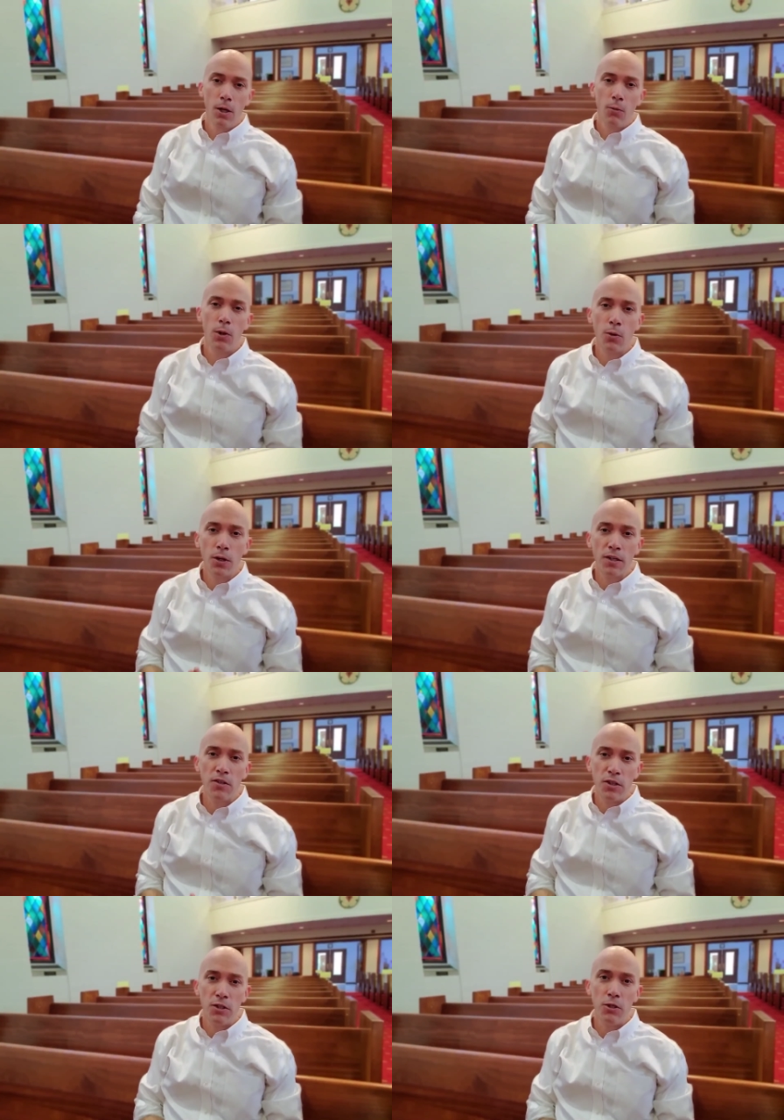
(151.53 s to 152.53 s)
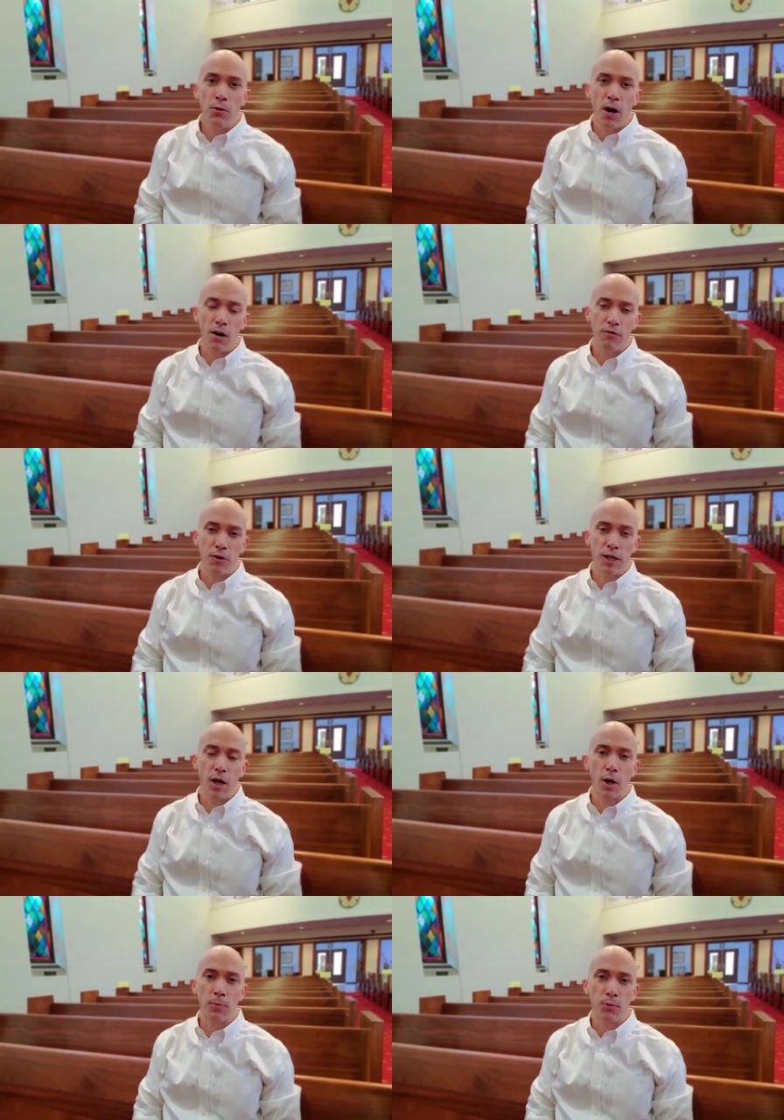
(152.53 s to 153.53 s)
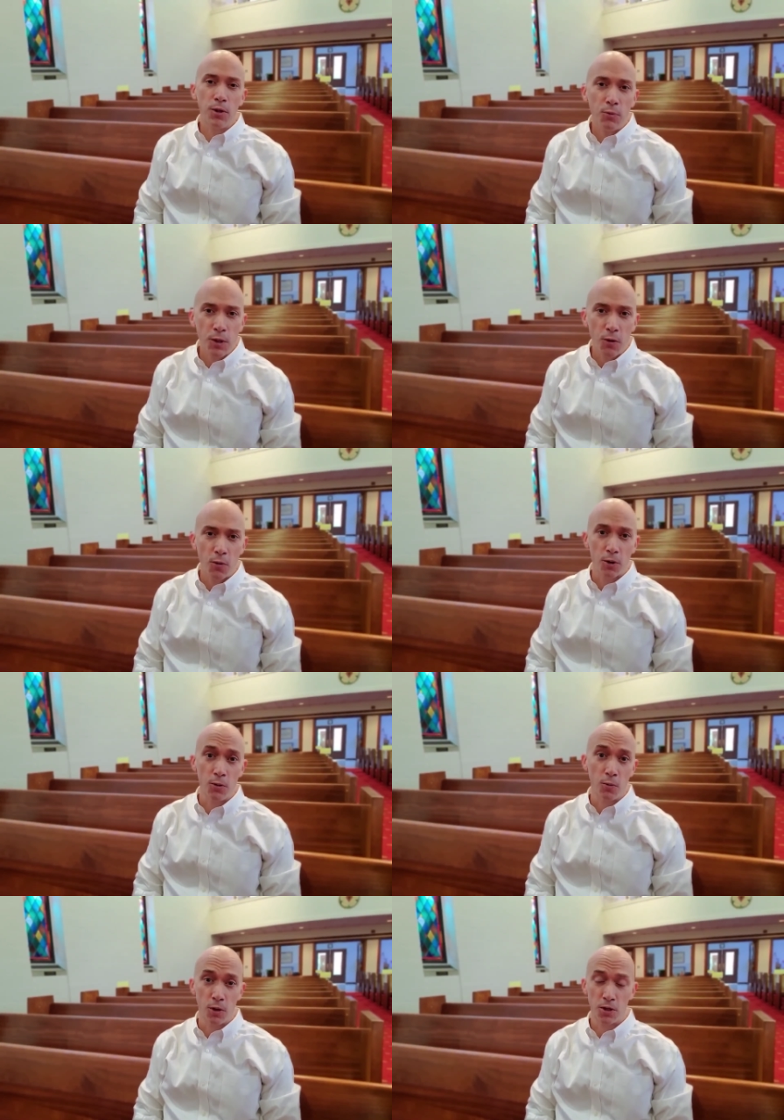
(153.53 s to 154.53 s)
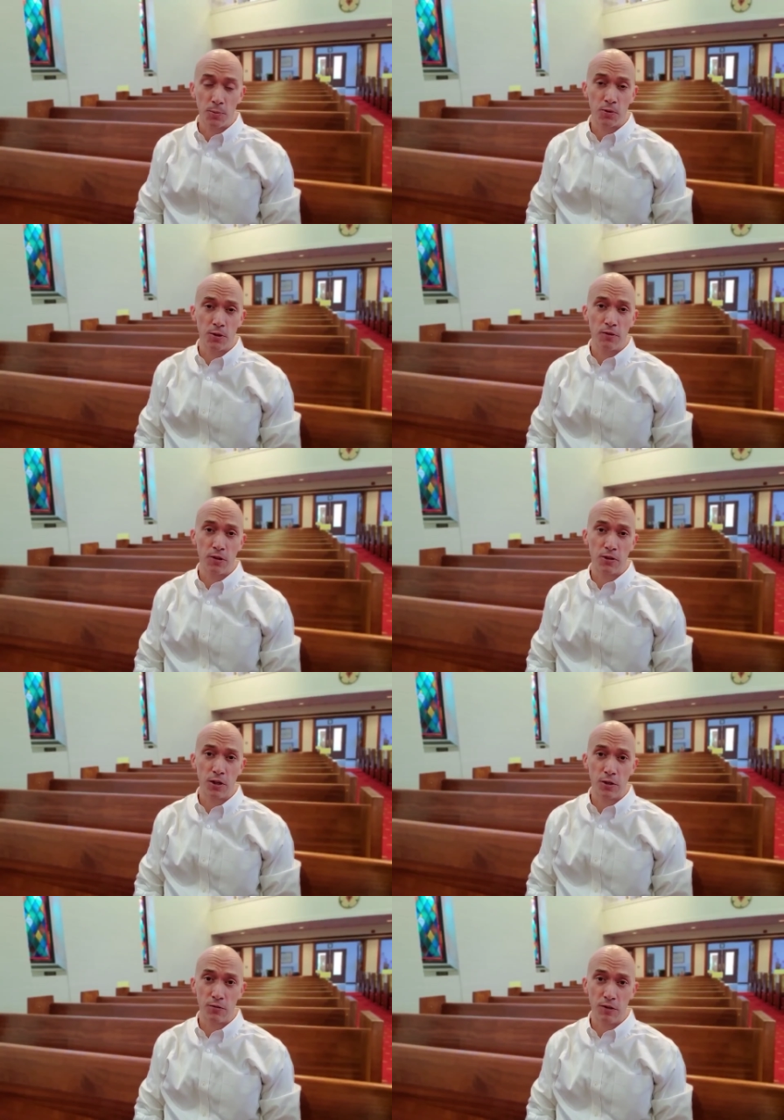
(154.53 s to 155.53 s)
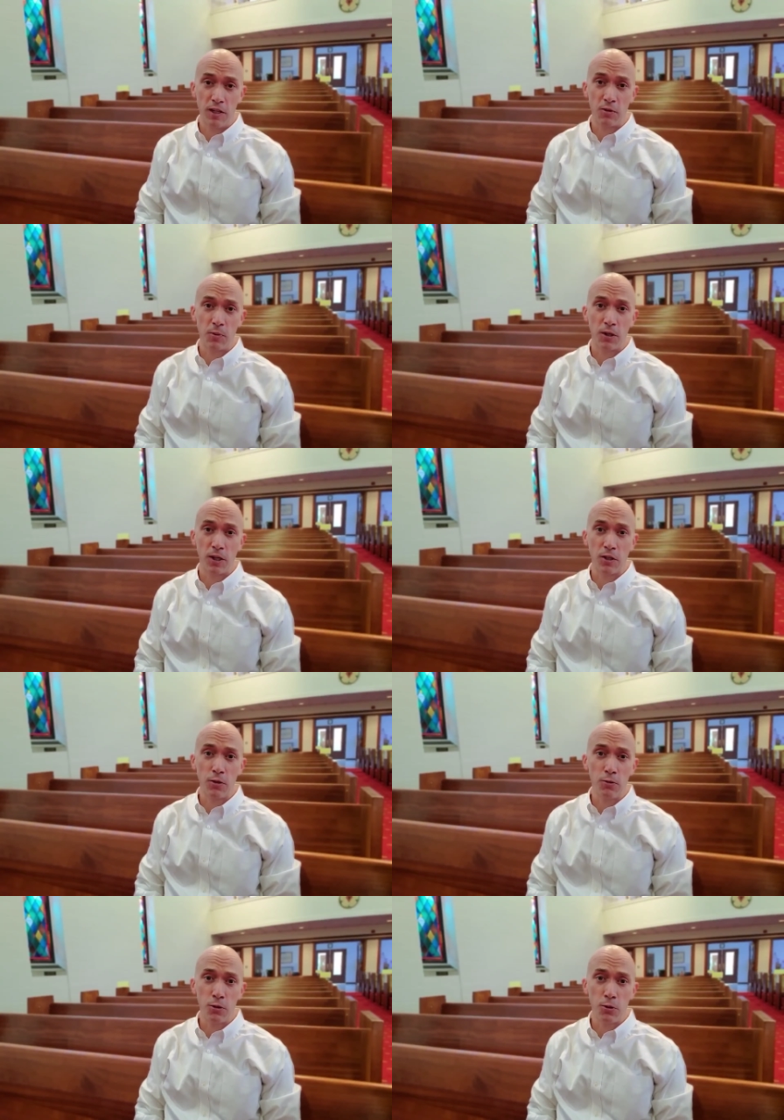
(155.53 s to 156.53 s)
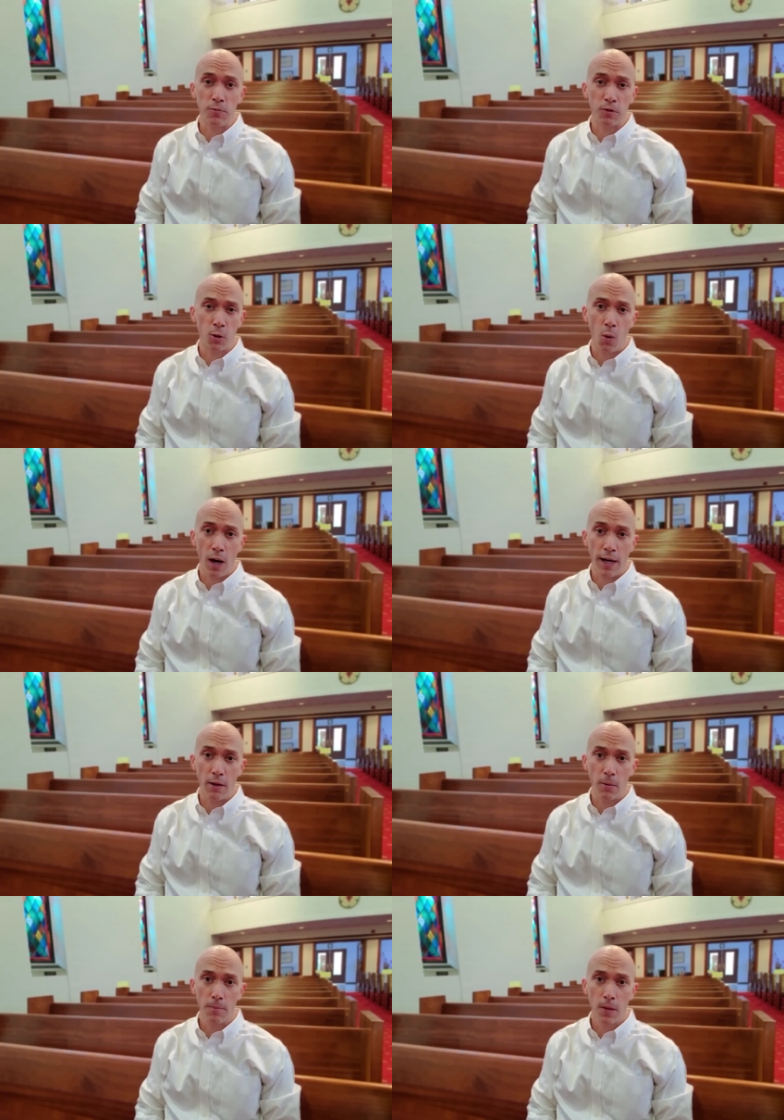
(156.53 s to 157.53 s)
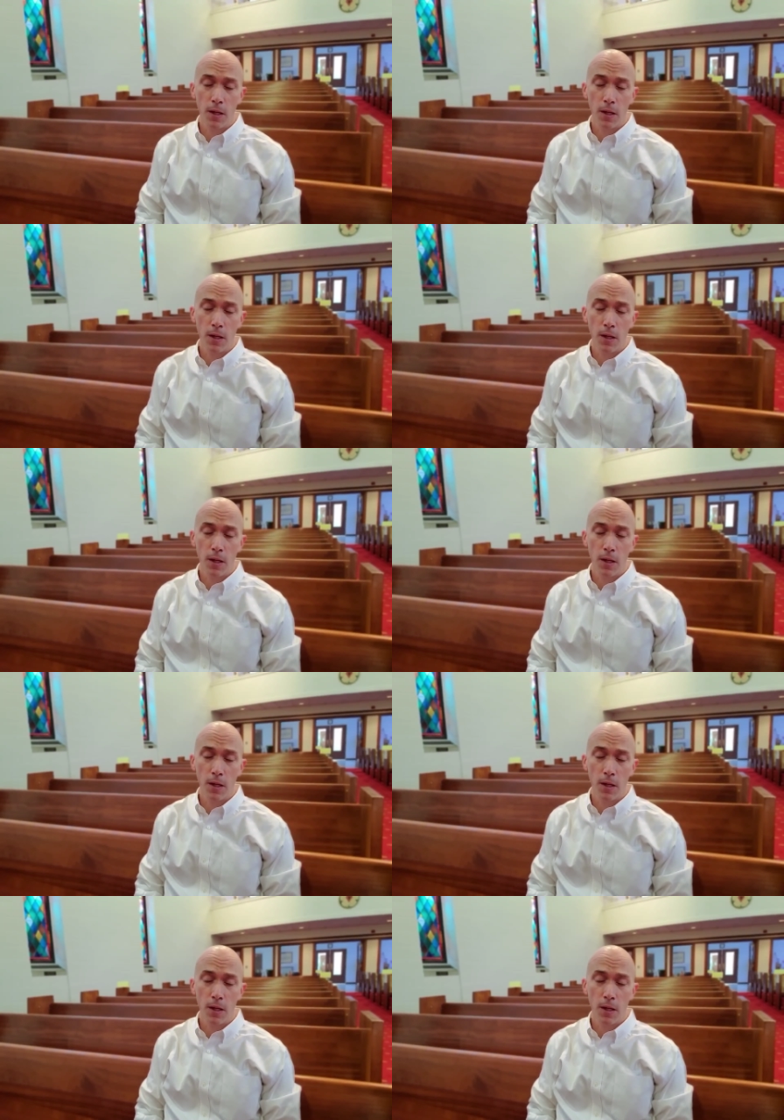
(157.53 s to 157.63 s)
We will continue offering our pre-recorded worship service on Facebook and YouTube for a while,